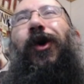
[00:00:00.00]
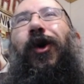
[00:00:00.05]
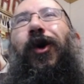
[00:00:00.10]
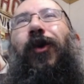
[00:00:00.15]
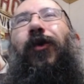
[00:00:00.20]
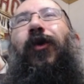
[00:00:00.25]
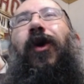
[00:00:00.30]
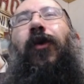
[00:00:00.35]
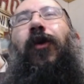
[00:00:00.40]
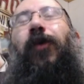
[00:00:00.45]

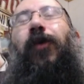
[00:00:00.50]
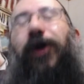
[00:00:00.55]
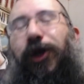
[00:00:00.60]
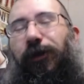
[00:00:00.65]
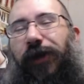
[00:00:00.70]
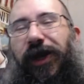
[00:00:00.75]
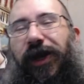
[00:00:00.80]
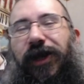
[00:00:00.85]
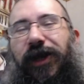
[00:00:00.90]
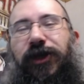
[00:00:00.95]
what do
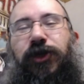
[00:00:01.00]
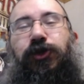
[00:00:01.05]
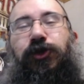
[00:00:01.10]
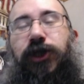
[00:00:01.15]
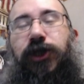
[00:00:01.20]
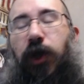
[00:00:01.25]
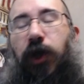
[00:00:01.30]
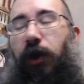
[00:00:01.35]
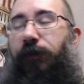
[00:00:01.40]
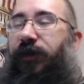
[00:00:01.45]
you mean? You
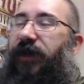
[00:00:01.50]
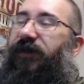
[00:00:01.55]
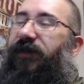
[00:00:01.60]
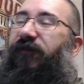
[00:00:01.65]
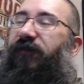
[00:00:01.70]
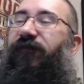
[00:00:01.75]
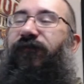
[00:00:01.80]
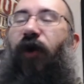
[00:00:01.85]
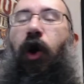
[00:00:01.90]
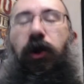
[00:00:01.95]
show up at the
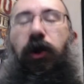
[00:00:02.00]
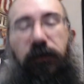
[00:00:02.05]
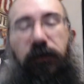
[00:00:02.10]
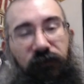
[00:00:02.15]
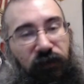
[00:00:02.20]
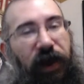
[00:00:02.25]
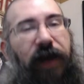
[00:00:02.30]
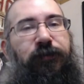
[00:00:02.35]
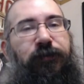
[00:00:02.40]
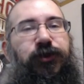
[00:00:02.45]
fall
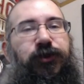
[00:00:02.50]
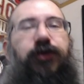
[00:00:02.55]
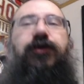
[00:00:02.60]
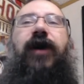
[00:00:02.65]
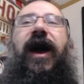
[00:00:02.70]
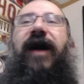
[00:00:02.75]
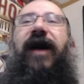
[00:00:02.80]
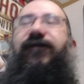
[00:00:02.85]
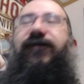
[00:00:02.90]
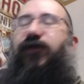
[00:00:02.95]
of Rapture
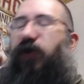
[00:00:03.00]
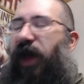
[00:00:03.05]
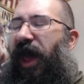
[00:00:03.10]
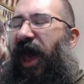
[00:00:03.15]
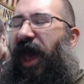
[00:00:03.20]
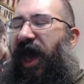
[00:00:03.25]
after